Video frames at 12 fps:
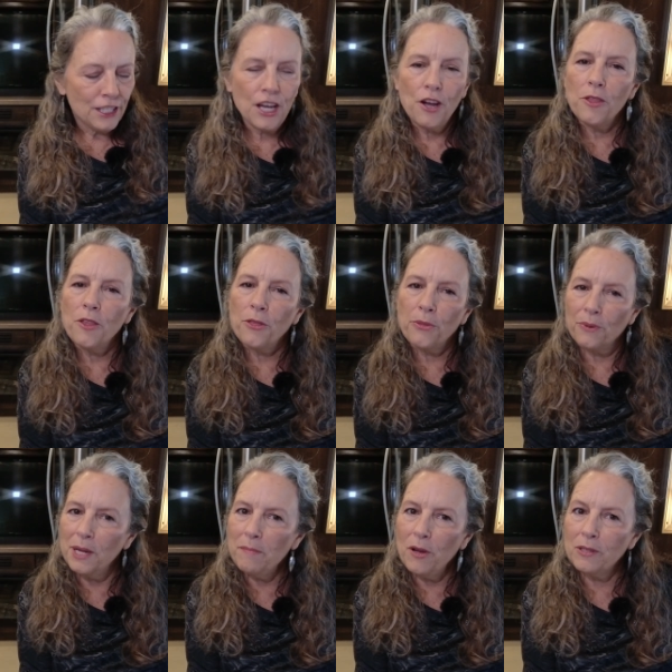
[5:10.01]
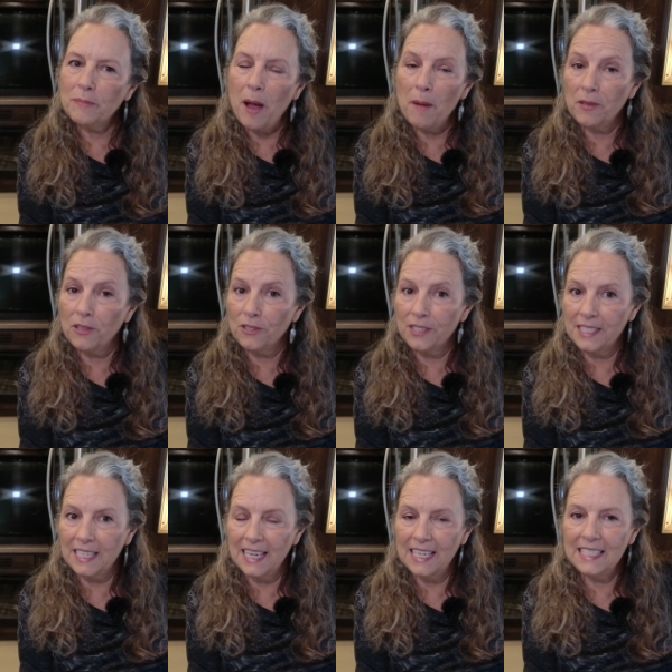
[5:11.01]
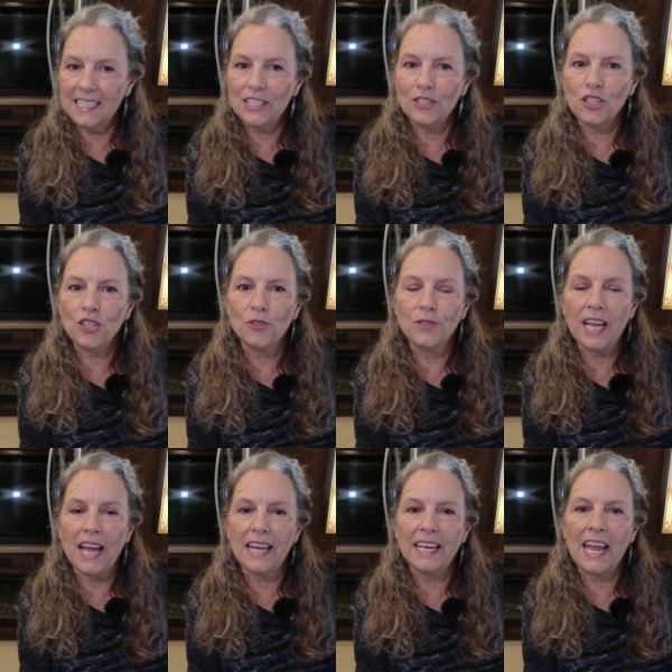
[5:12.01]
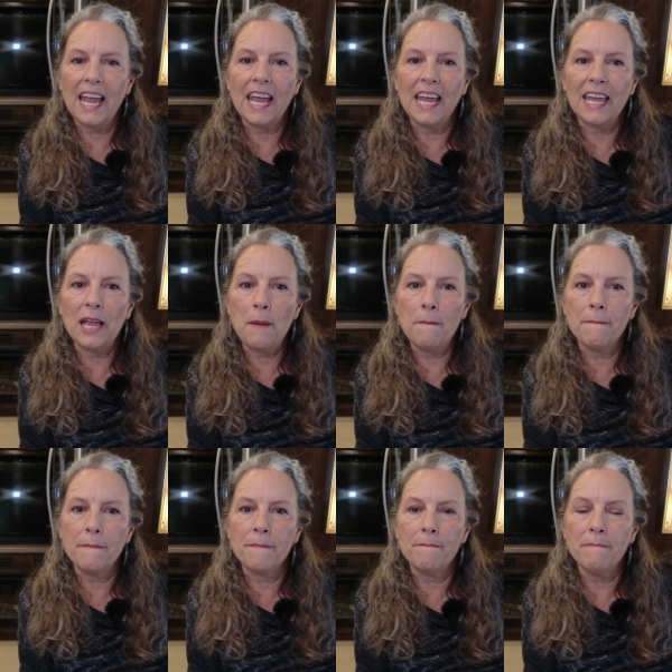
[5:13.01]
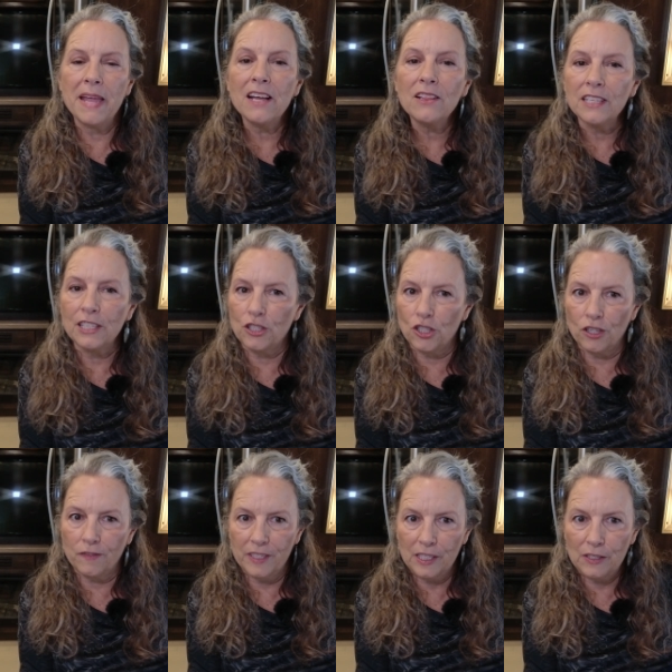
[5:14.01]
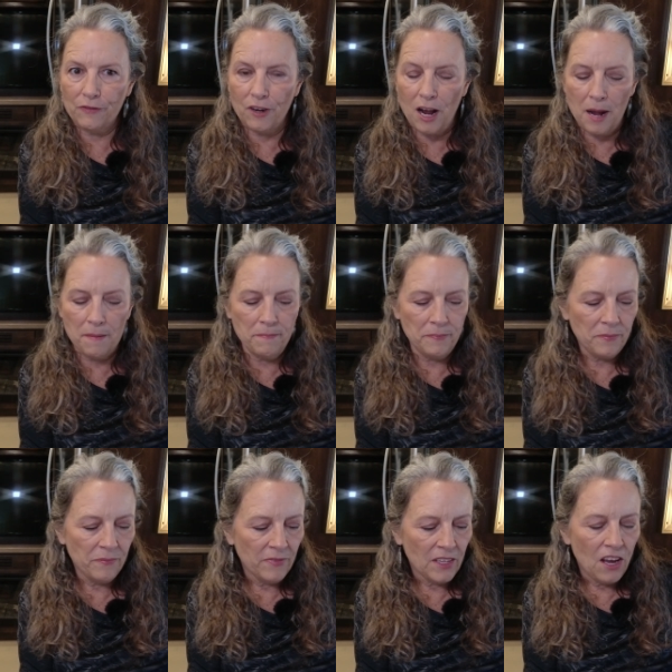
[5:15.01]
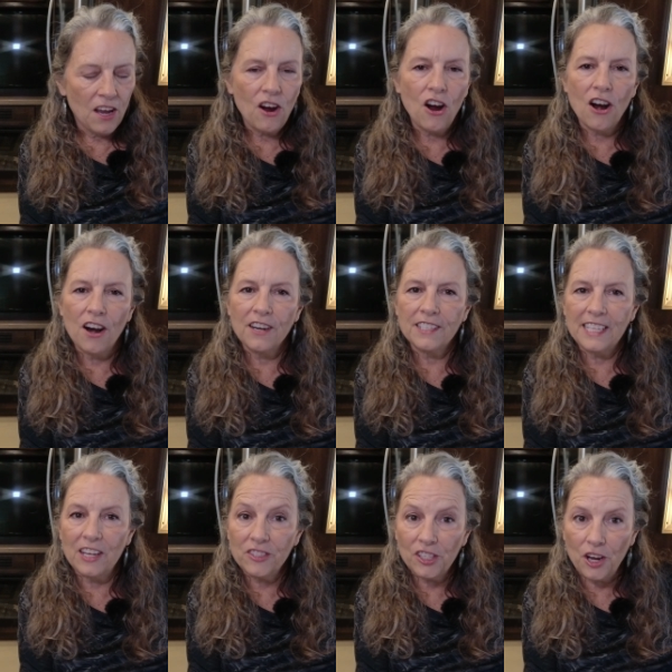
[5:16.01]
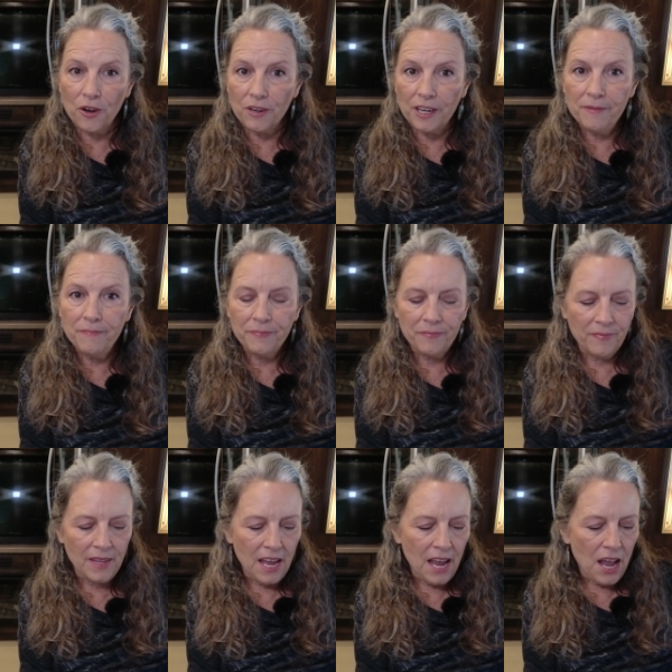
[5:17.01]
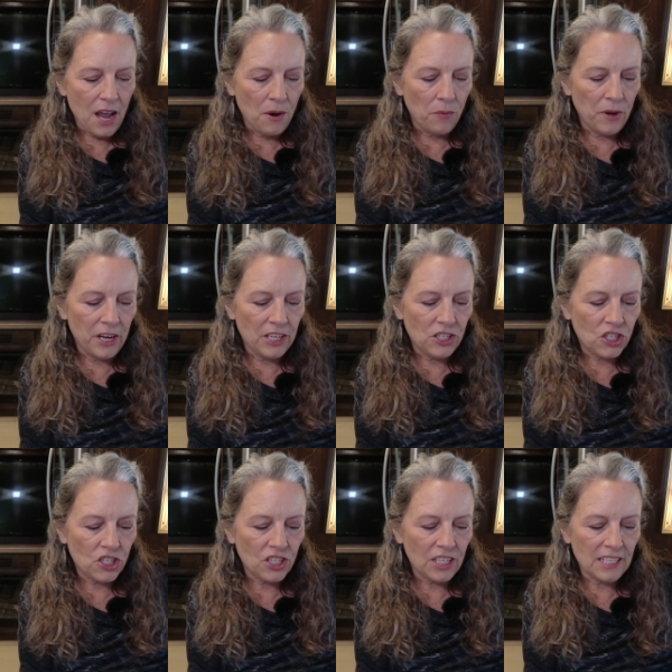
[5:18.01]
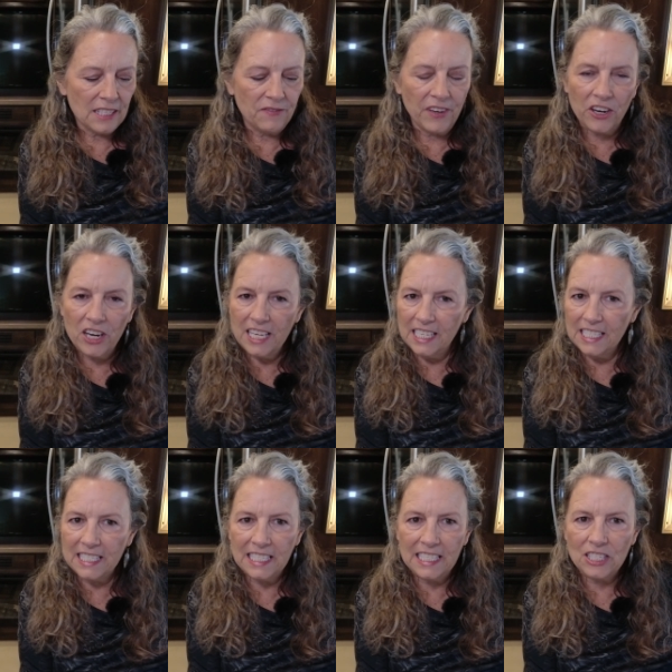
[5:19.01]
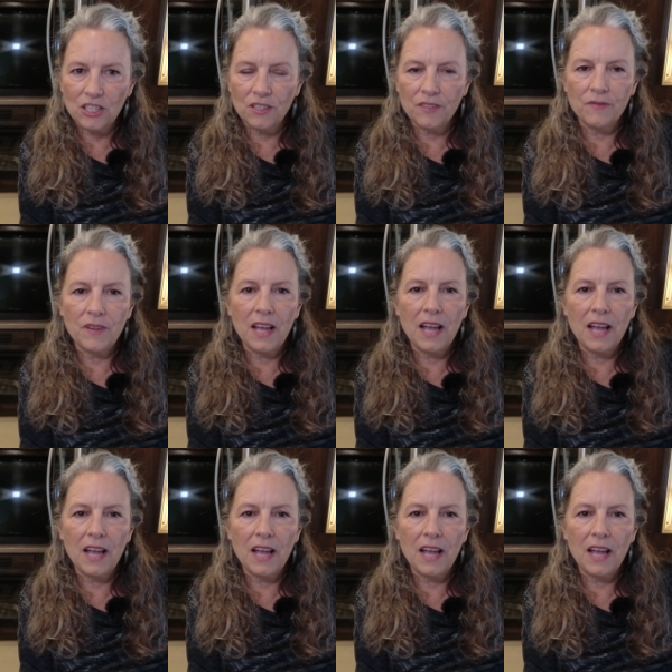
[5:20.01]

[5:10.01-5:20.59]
So the three most popular states to get a mailing service from are South Dakota, which is very easy to